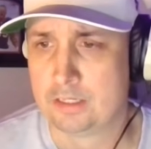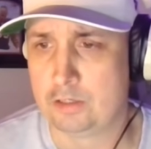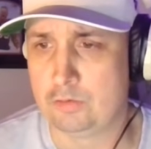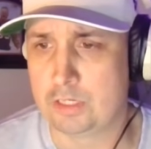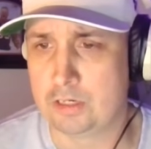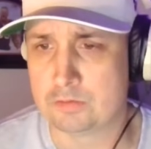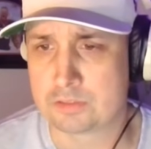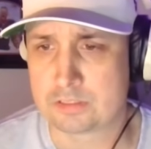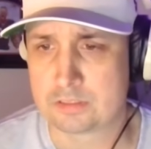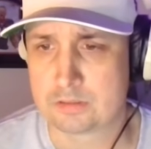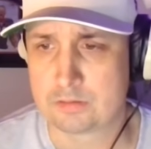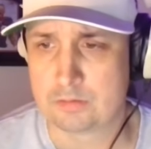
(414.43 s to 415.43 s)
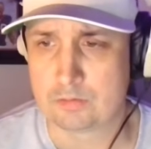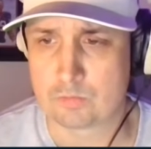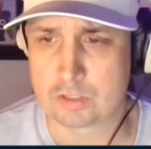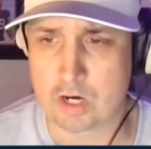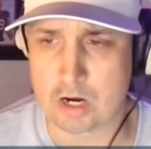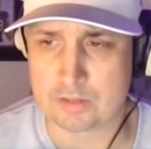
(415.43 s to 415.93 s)
Who knows?
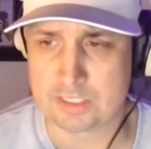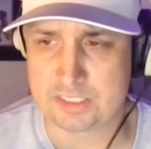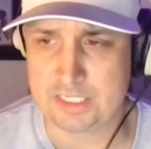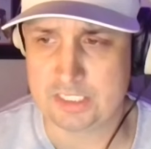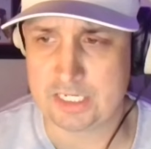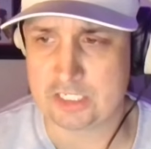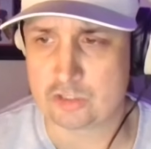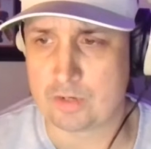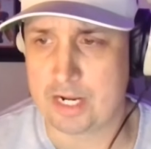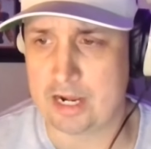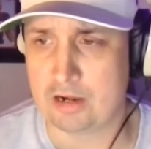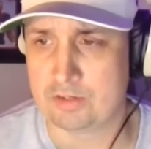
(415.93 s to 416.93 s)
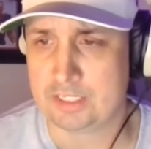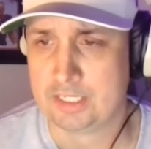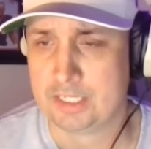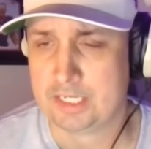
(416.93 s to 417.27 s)
Regardless, CJ Stroud